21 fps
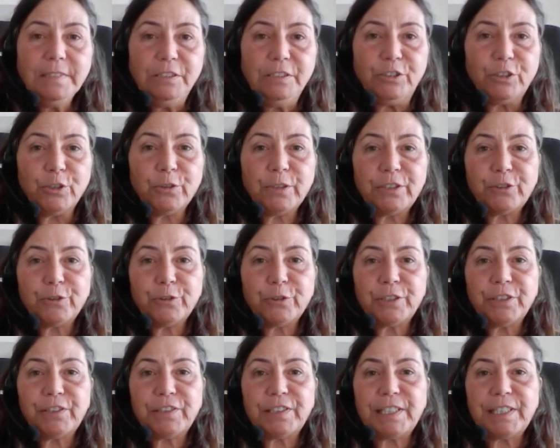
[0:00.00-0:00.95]
So as you
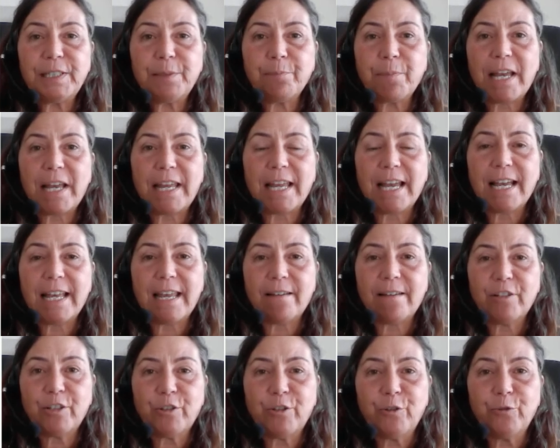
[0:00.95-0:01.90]
can see, I
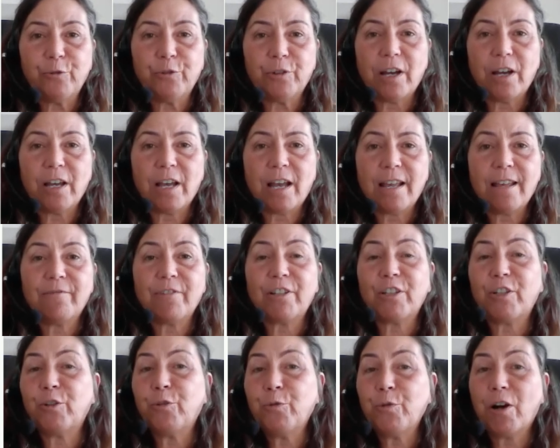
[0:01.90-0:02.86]
have a
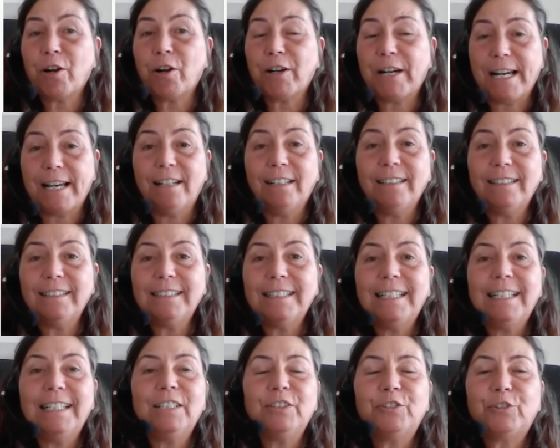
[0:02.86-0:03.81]
URL,
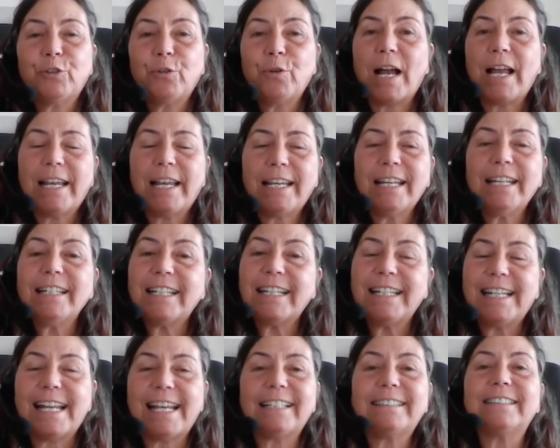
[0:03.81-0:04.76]
so I can
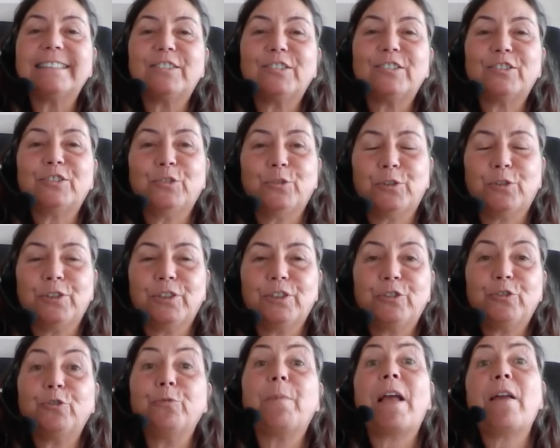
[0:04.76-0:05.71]
connect this store
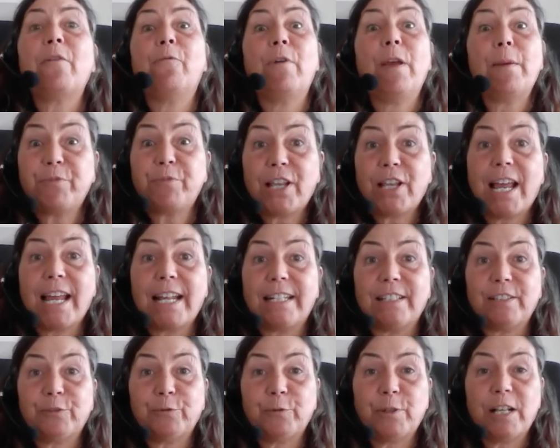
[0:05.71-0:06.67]
to my website
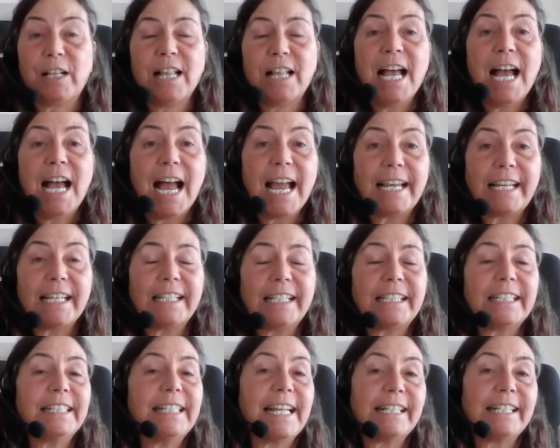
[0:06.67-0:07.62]
as well. I can
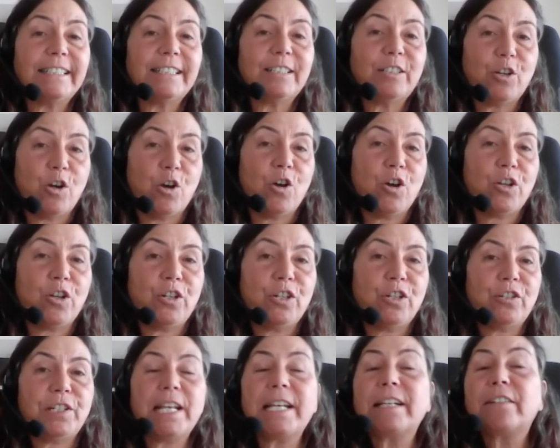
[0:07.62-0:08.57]
connect it
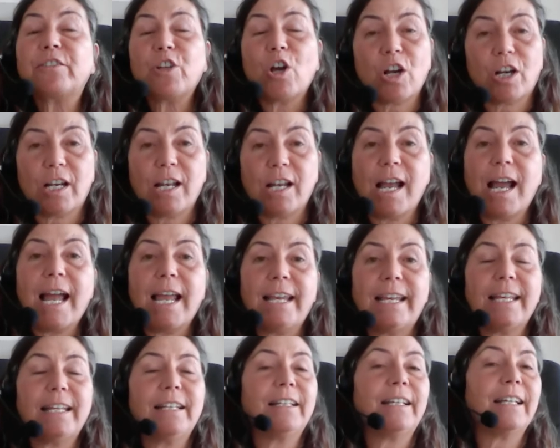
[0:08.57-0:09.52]
on TikTok. I
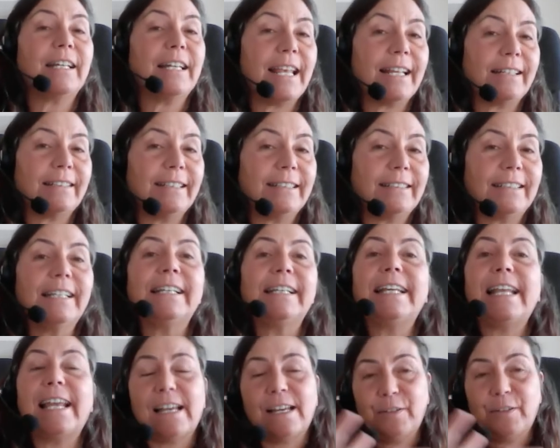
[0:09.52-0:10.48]
can connect it.
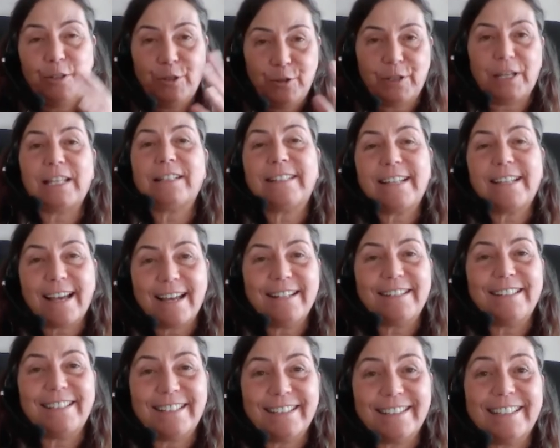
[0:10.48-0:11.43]
Yeah, you get the
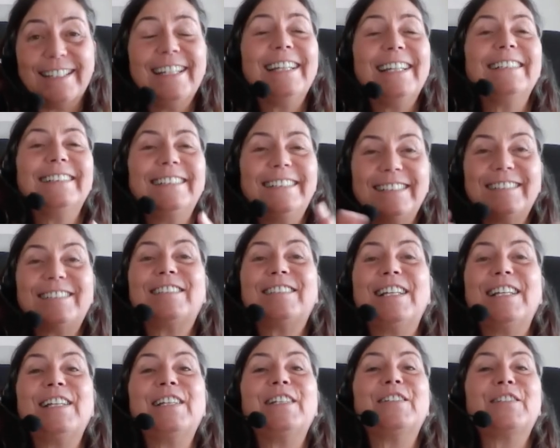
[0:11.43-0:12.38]
idea. This
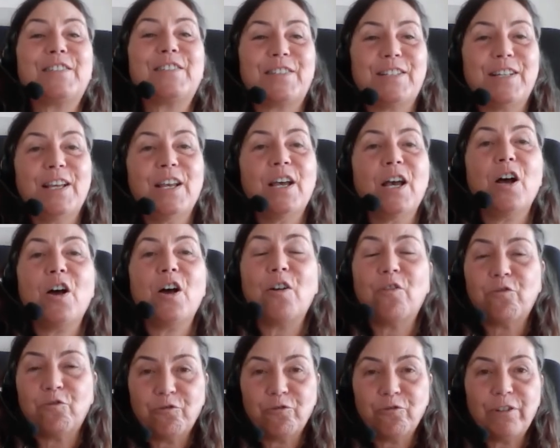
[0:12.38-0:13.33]
is
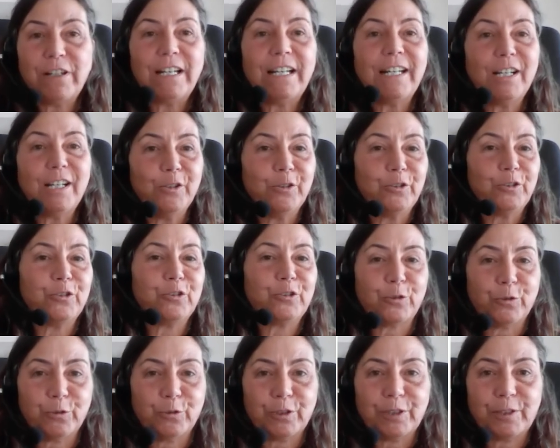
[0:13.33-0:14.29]
a really good
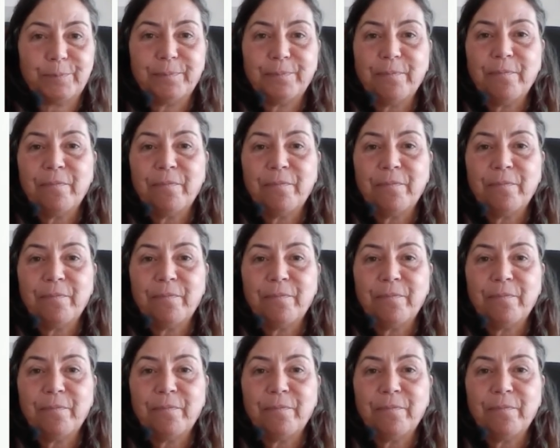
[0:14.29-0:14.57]
store.